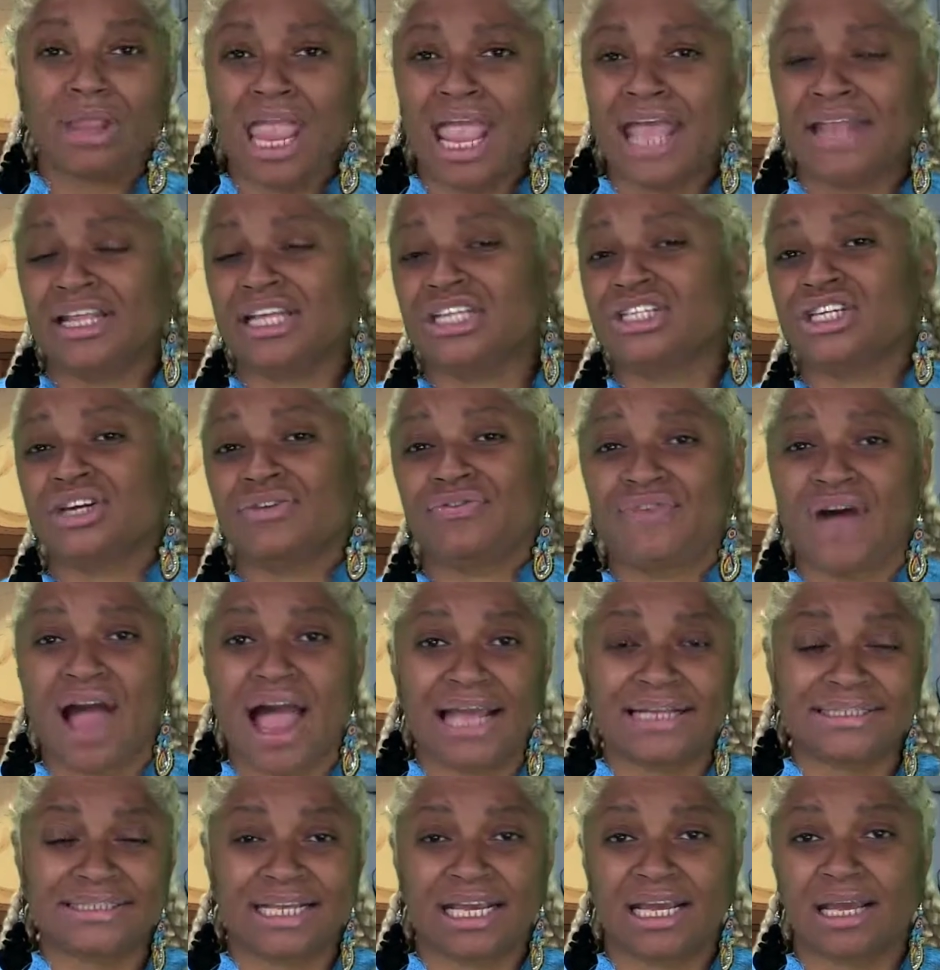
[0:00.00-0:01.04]
And then she
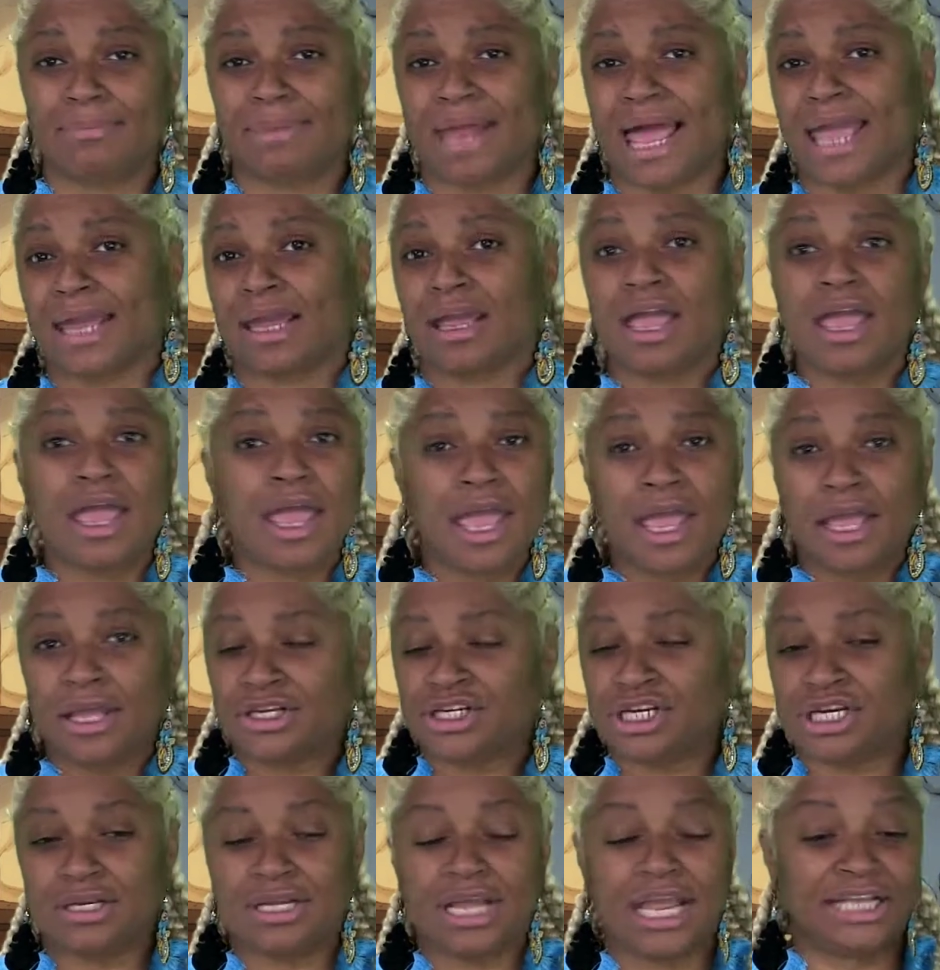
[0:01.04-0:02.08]
finds him, like,
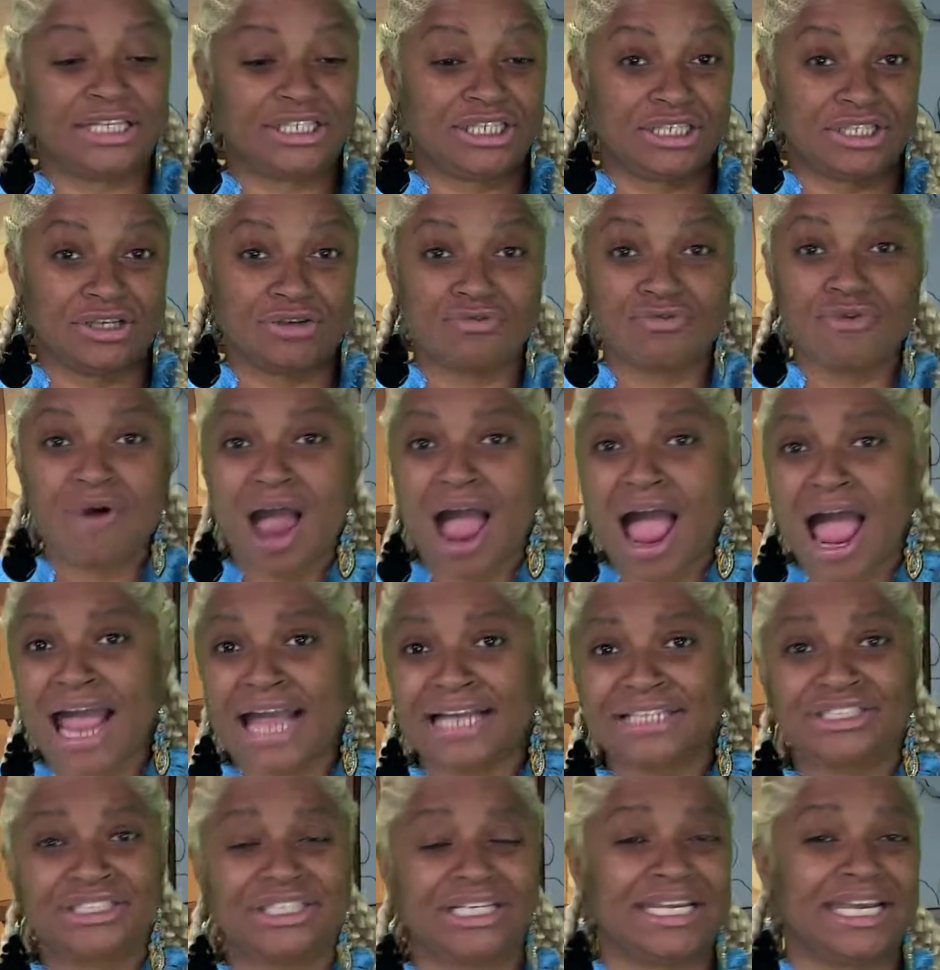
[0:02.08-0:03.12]
she hitches a
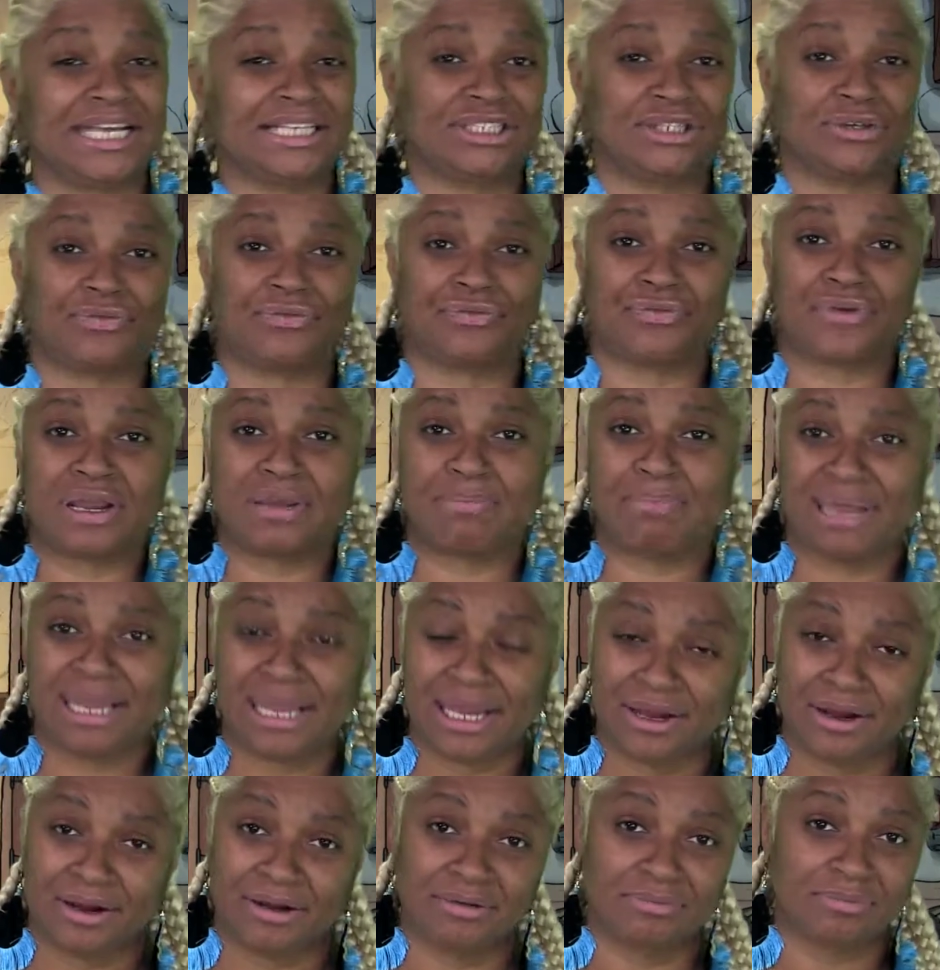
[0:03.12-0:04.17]
ride. She gets a free
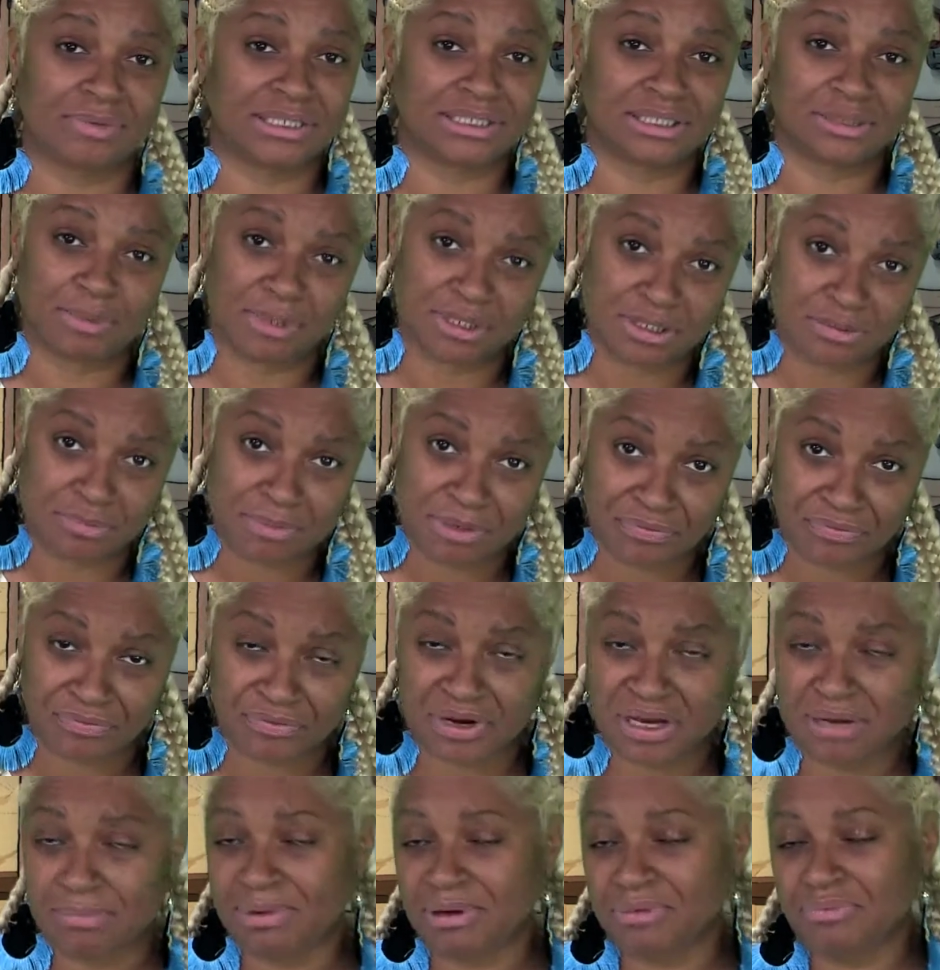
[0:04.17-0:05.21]
beer. It wasn't supposed to be
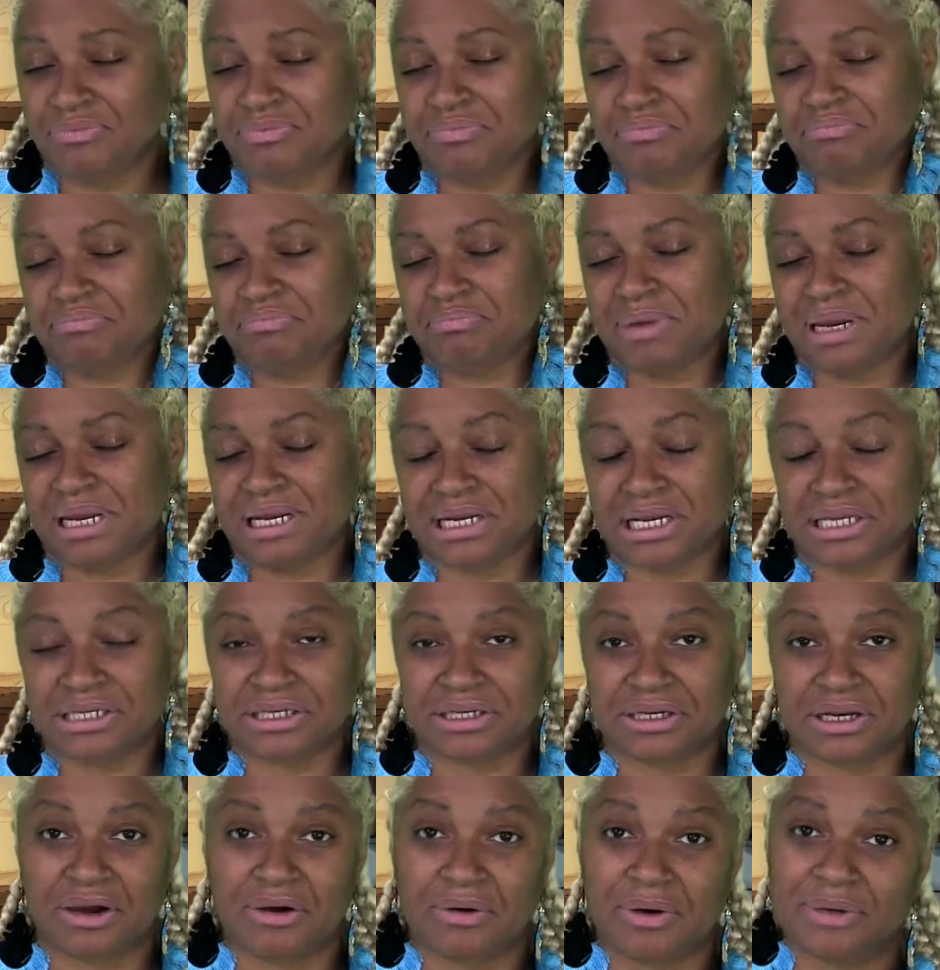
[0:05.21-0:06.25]
free, but Bean
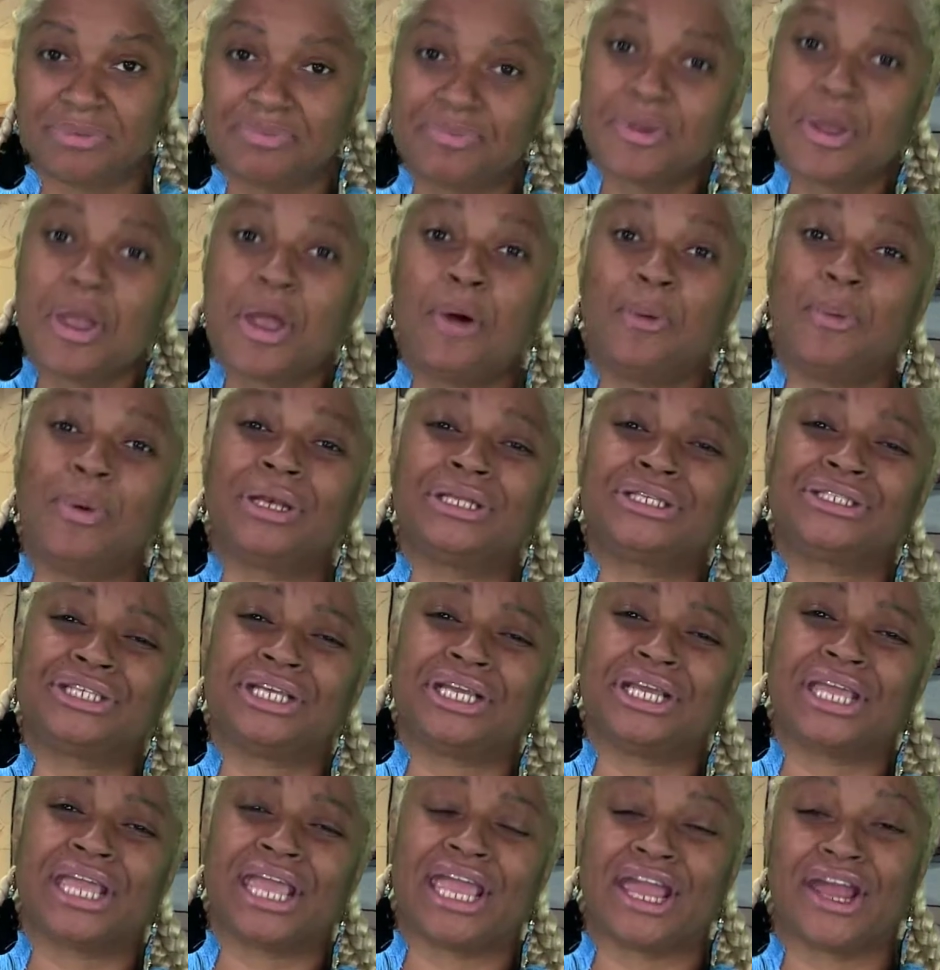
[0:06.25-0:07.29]
doesn't know, and what does
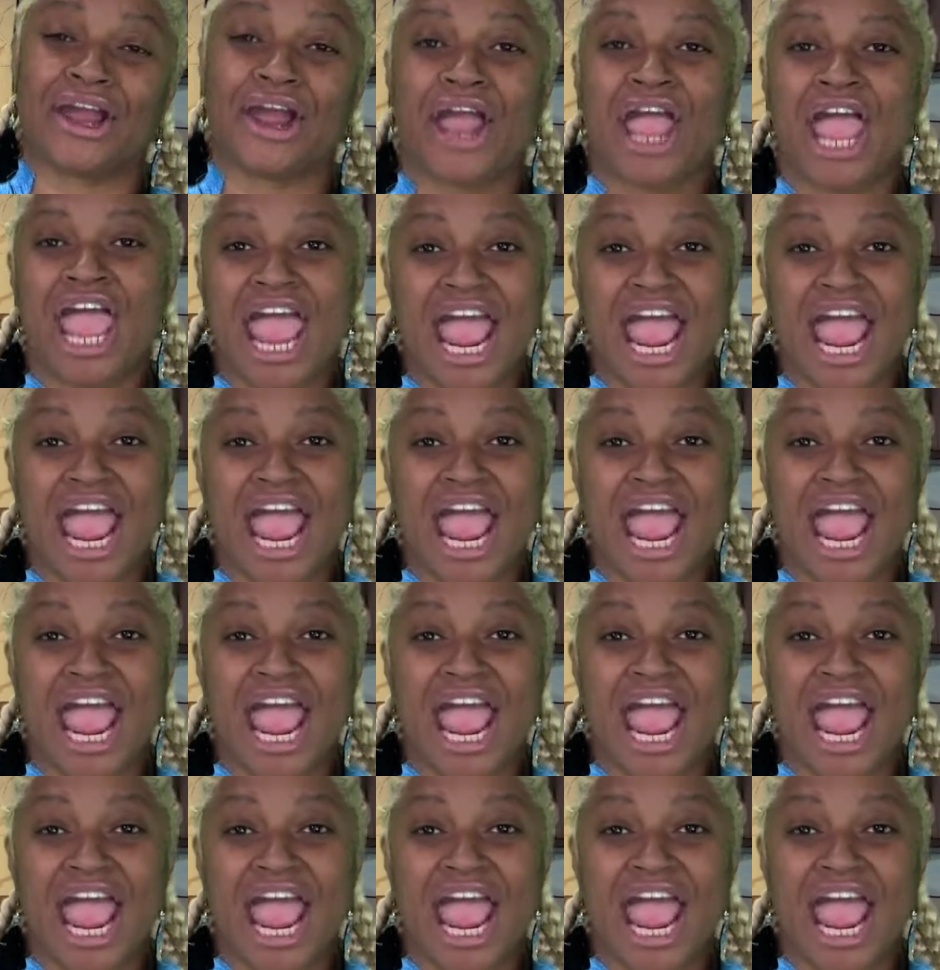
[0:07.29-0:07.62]
she care?